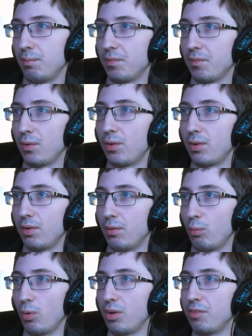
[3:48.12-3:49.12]
or
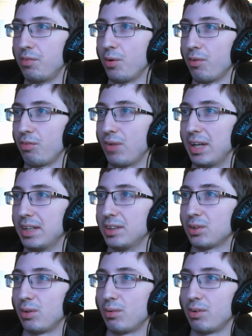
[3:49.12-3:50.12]
one of your
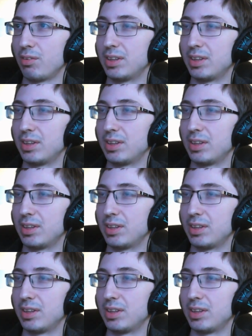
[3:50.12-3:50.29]
friends or one of the